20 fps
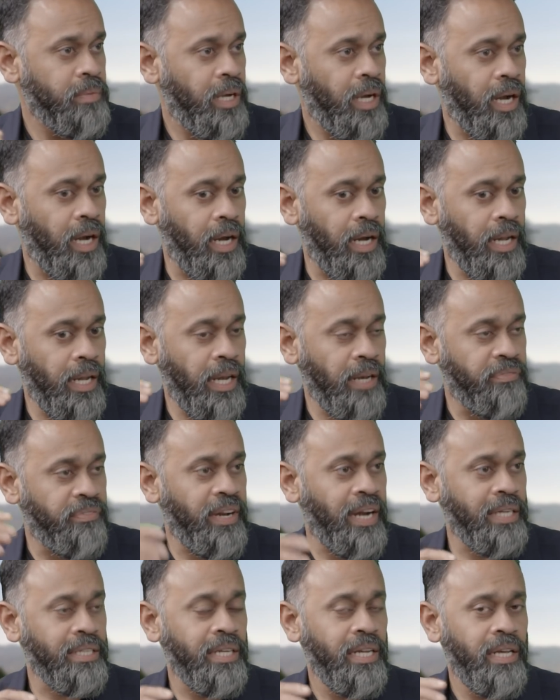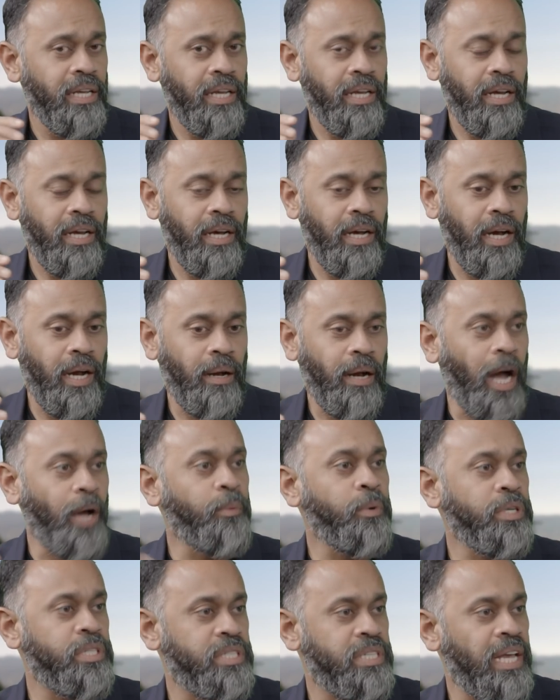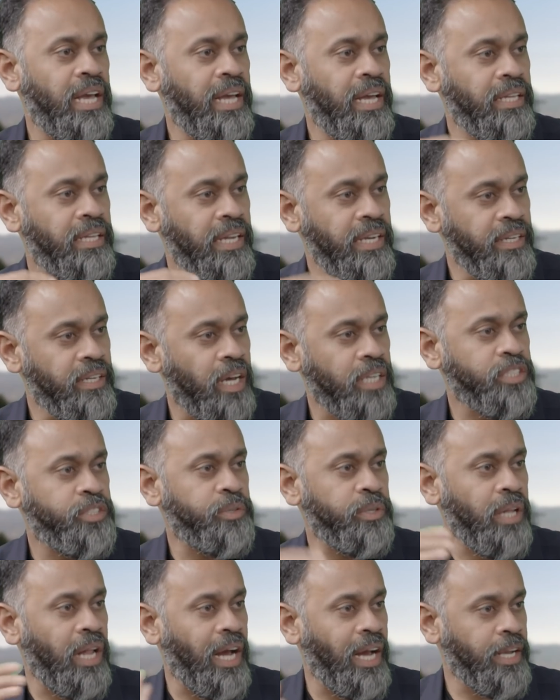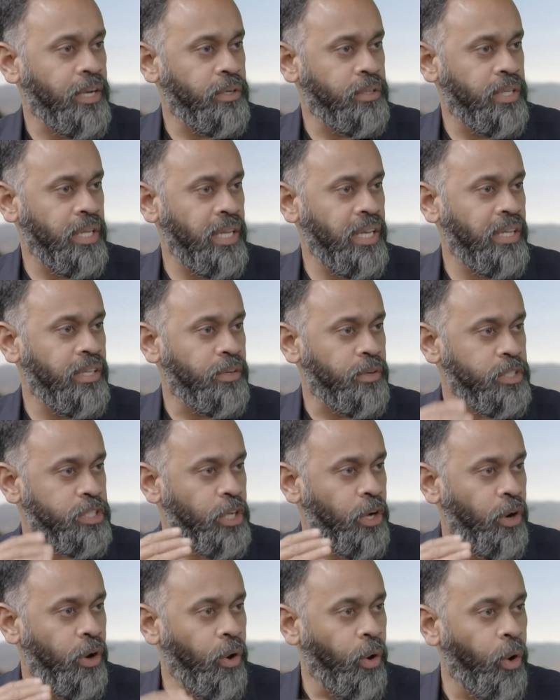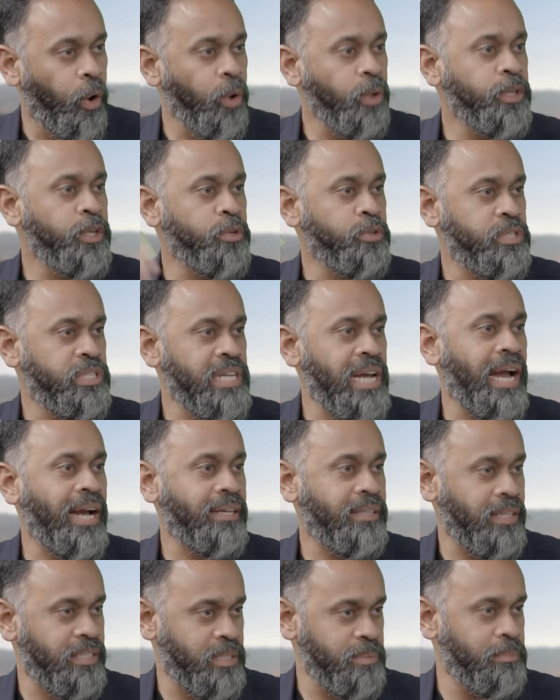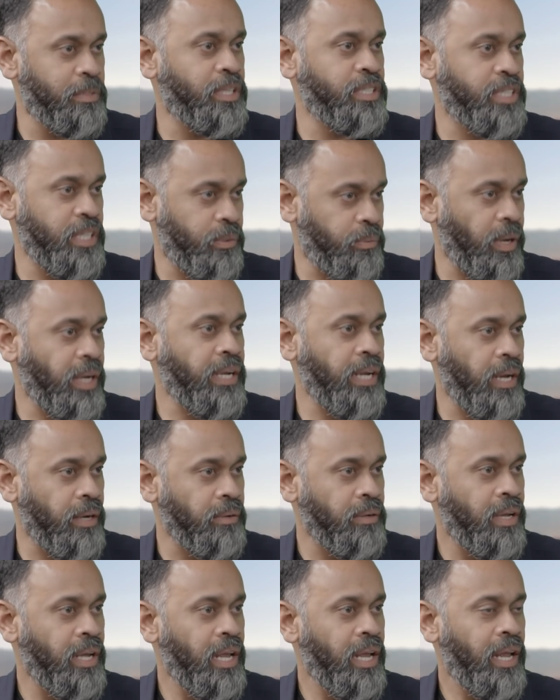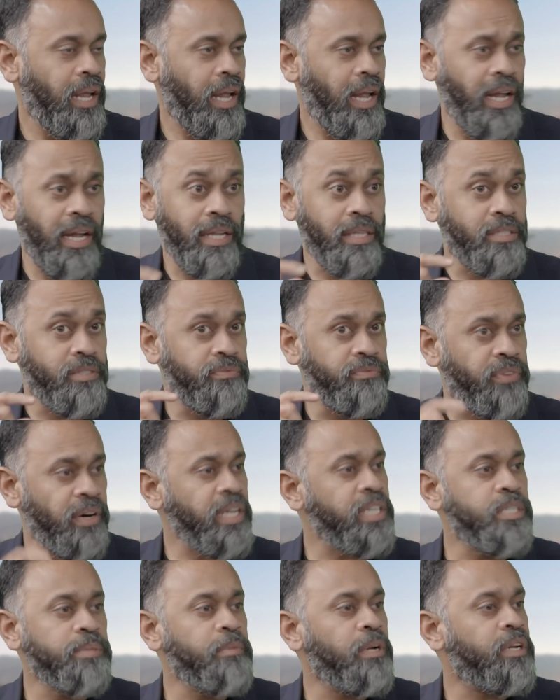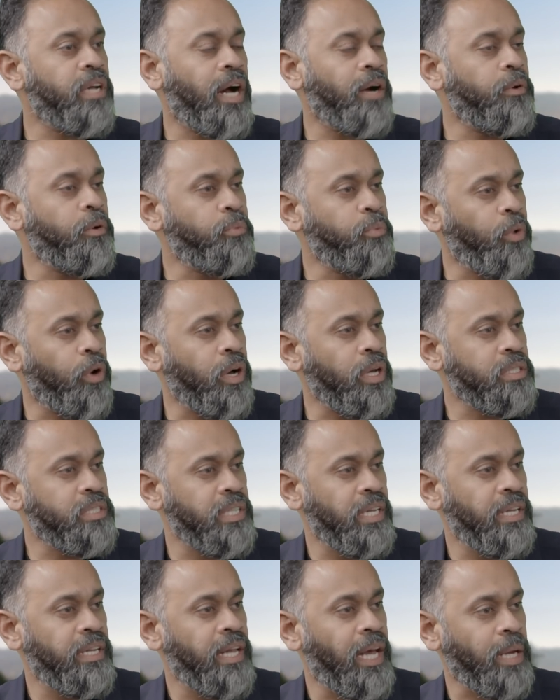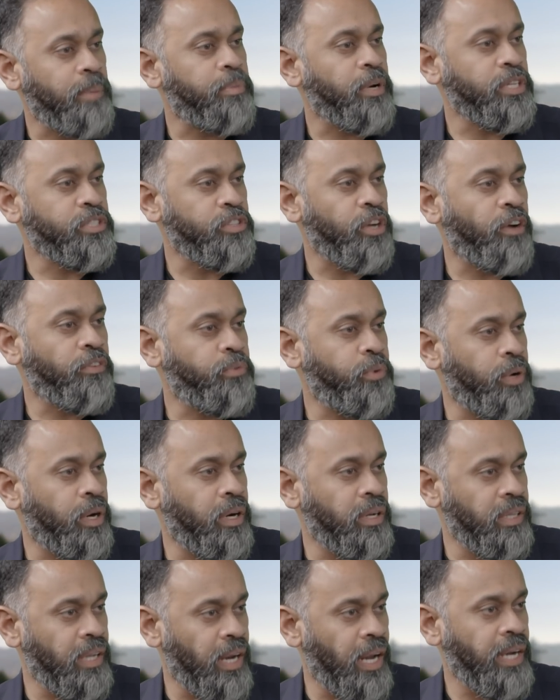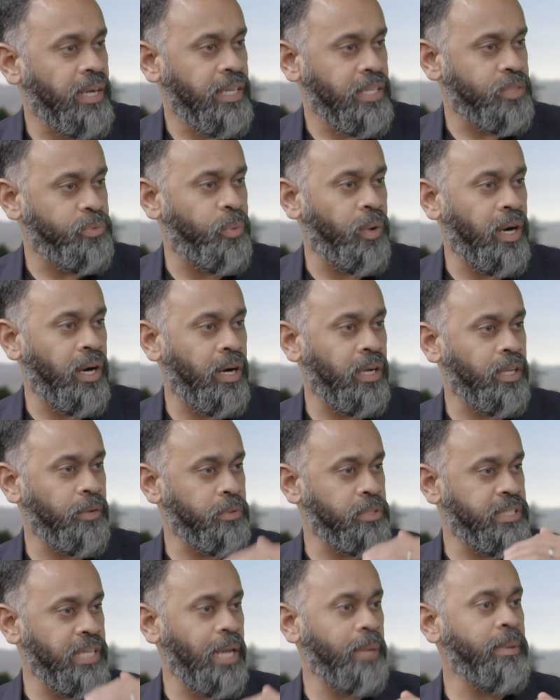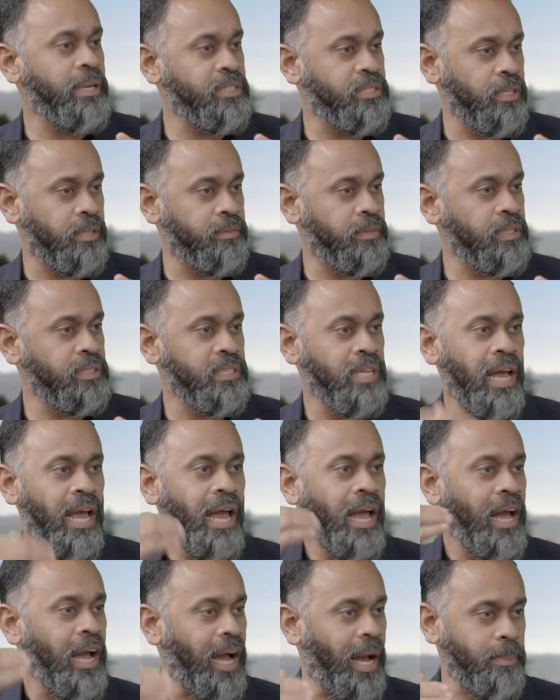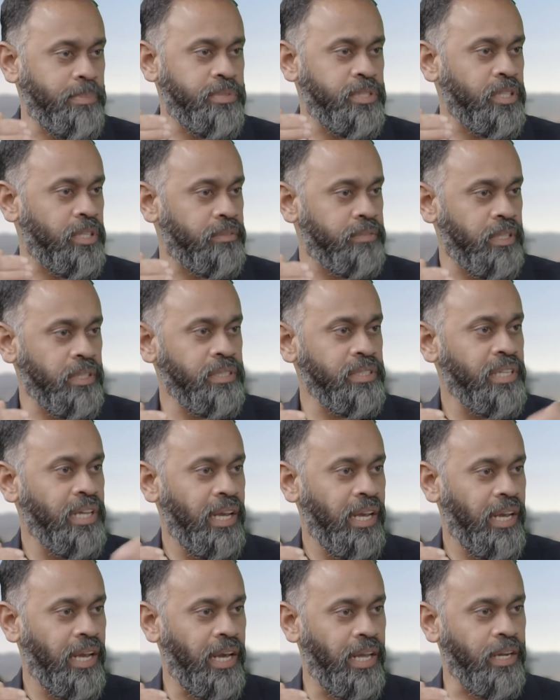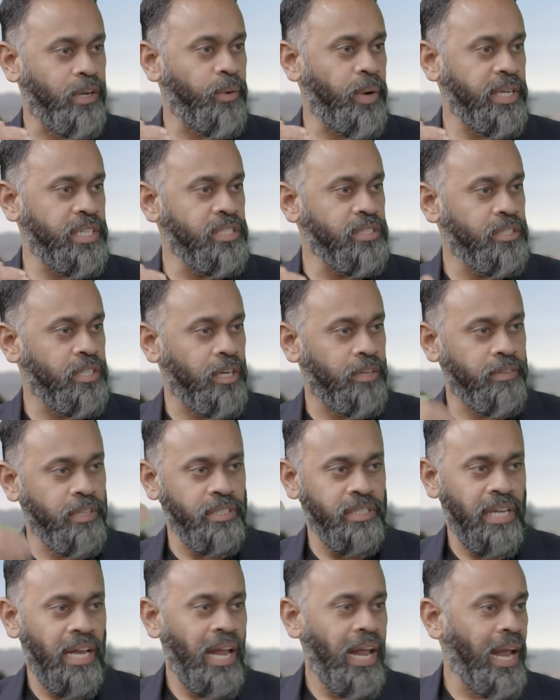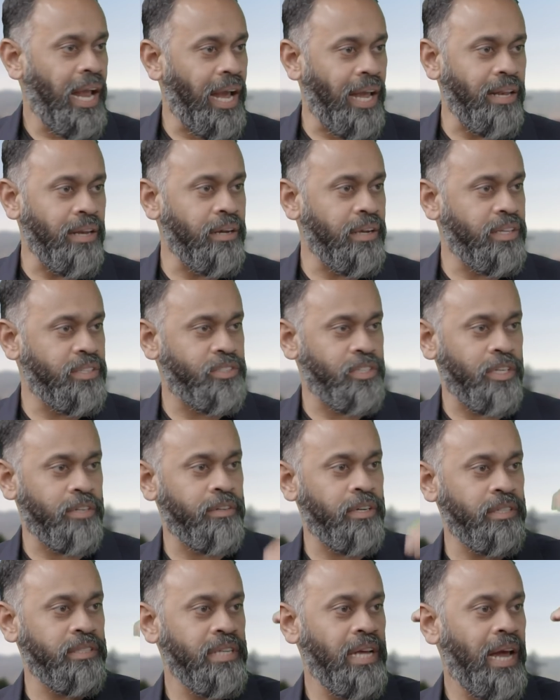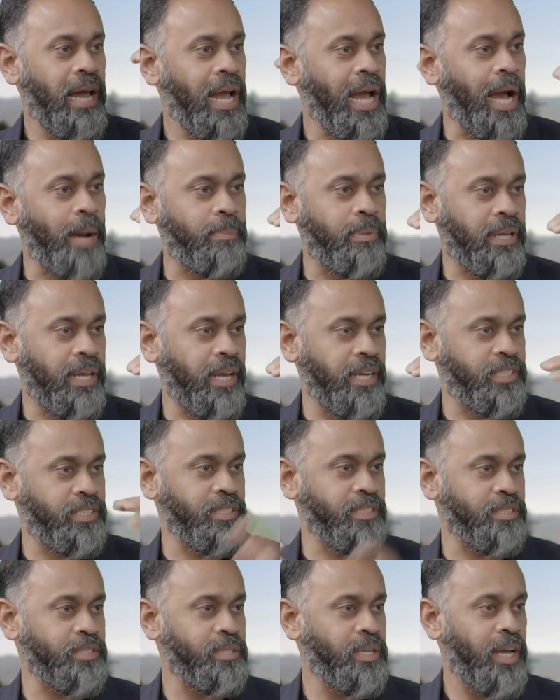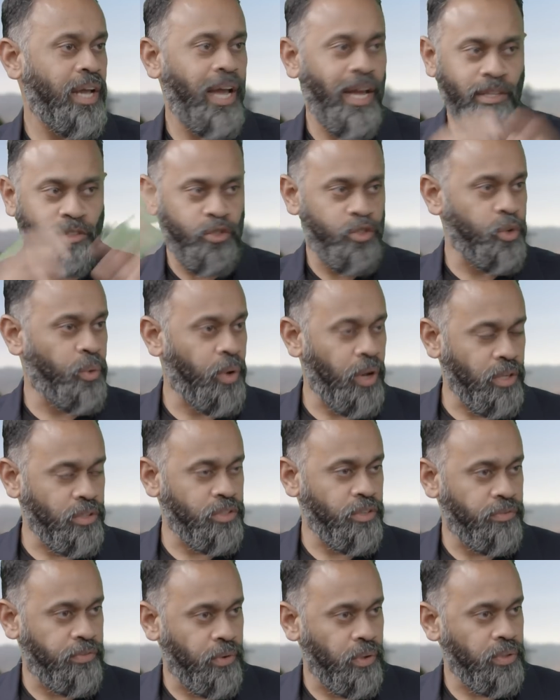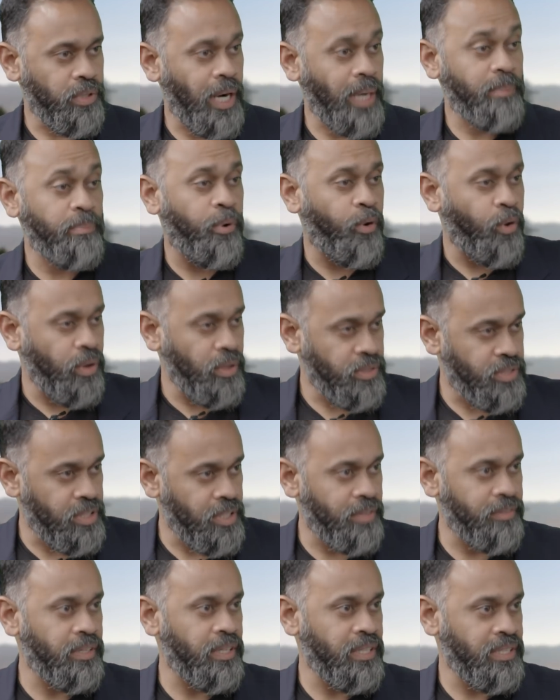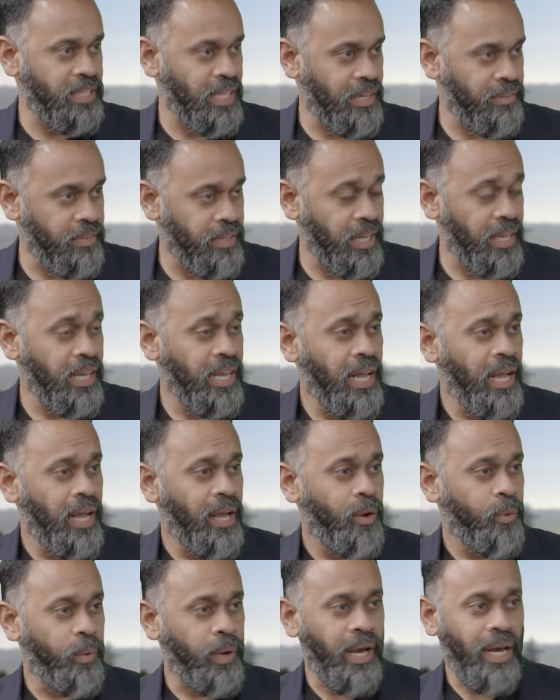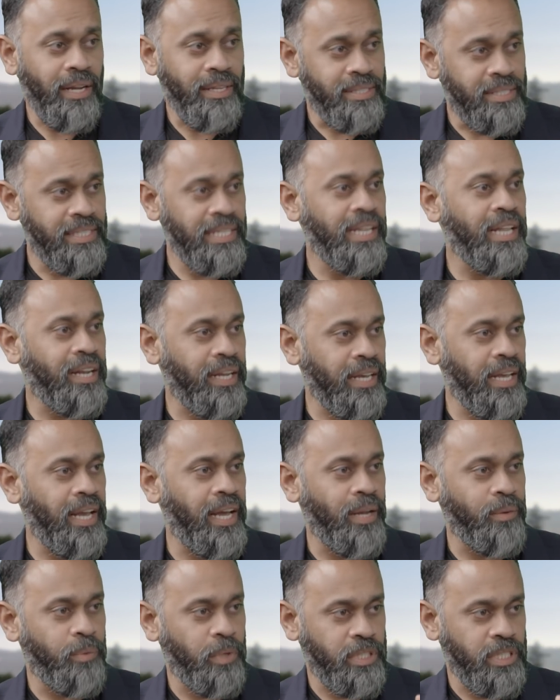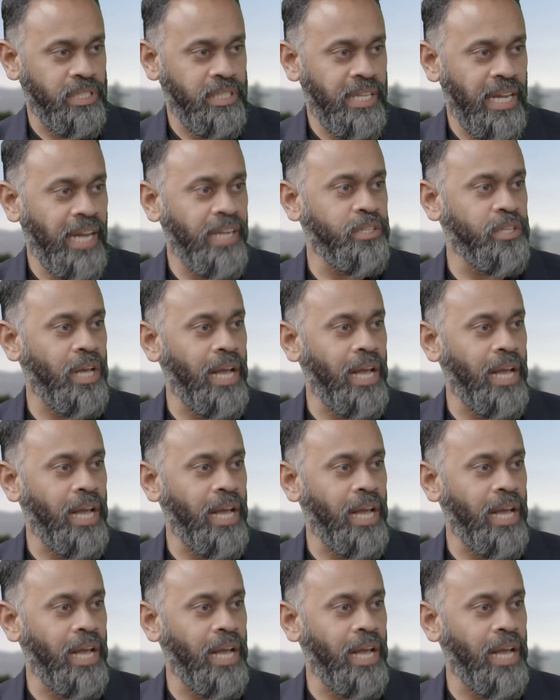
Uh, in fact, uh, I would say the industrial IoT, there is a whole new stack that's emerging right now. It's very similar to how it was in enterprise software in the 90s, where there was database servers, app servers, integration servers, analytics servers, applications, and so on and so forth, right? Portal servers and everything. We kind of see that again, which is data